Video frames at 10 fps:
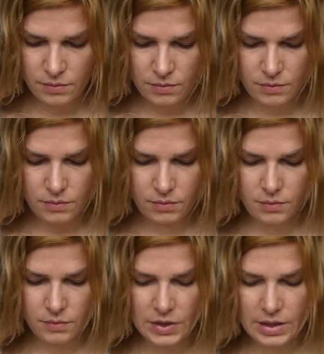
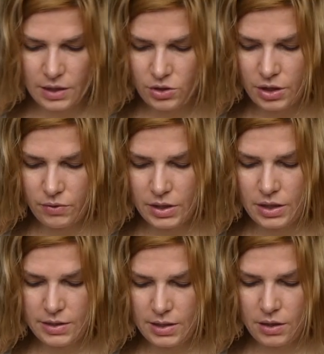It's actually quite
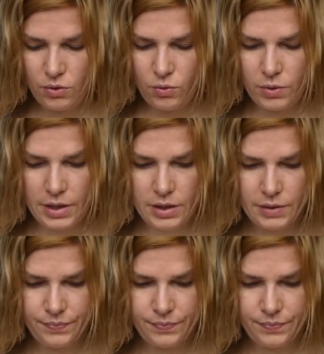nice and cooling.